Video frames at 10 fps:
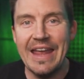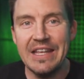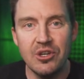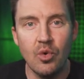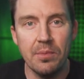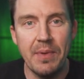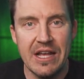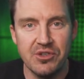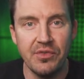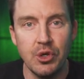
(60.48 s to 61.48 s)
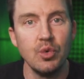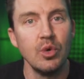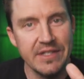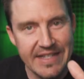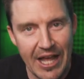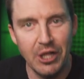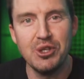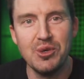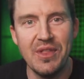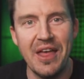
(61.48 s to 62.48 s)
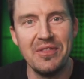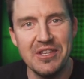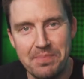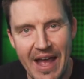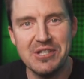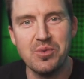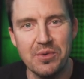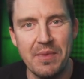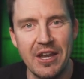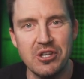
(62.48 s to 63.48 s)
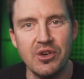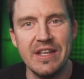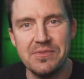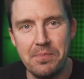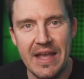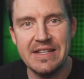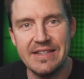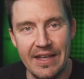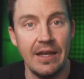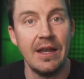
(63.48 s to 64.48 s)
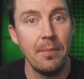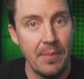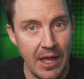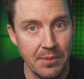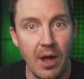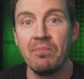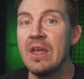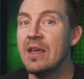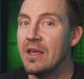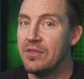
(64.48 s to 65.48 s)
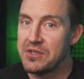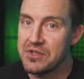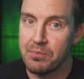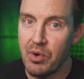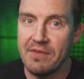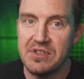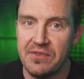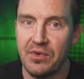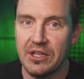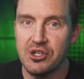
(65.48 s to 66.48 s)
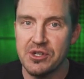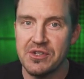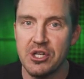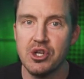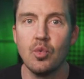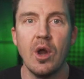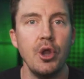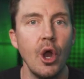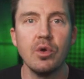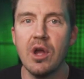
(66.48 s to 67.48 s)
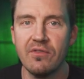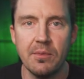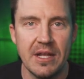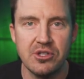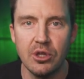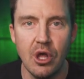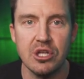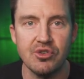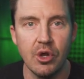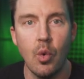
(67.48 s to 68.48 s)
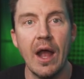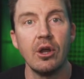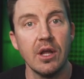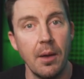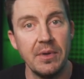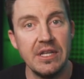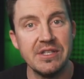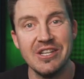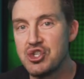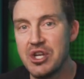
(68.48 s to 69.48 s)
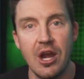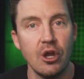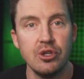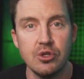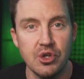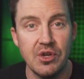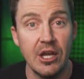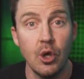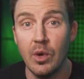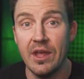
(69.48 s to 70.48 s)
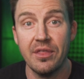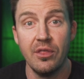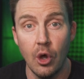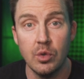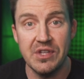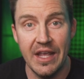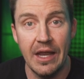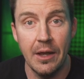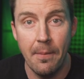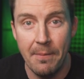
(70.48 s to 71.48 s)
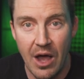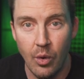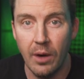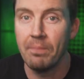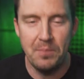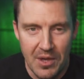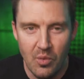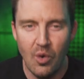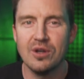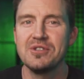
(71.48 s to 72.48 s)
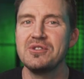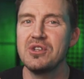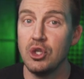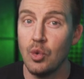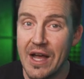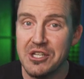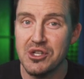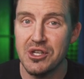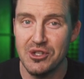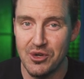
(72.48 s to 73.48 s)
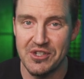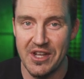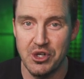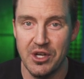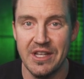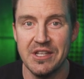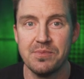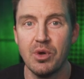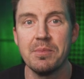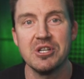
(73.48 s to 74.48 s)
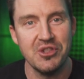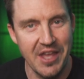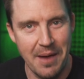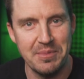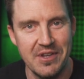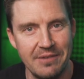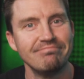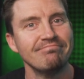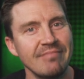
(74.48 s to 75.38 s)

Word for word: any NordPass review will tell you that this password manager is based in Panama. This is a privacy-friendly jurisdiction where no governmental laws require companies to share user data with those in power. Bitwarden's US jurisdiction is pretty much the opposite,